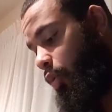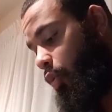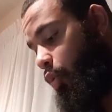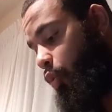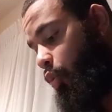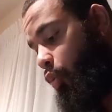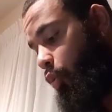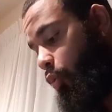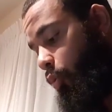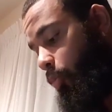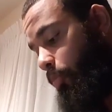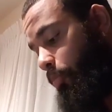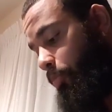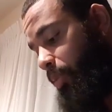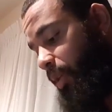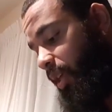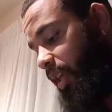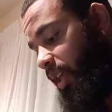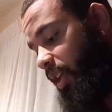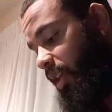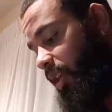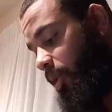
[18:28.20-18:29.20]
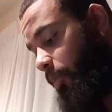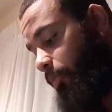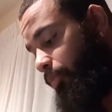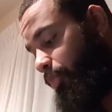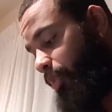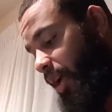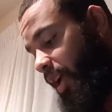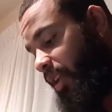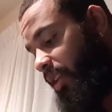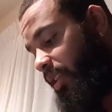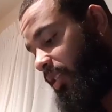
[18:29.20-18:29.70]
who being the
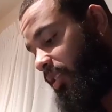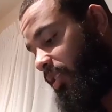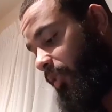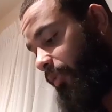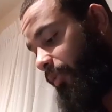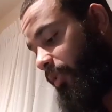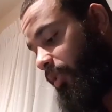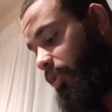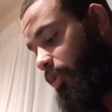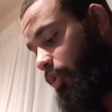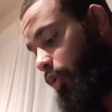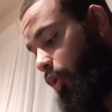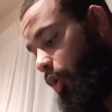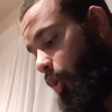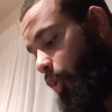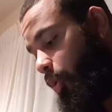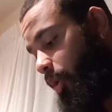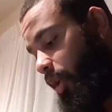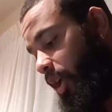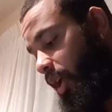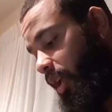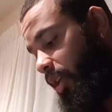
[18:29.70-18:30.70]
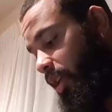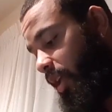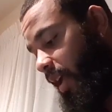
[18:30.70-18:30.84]
brightness of his glory and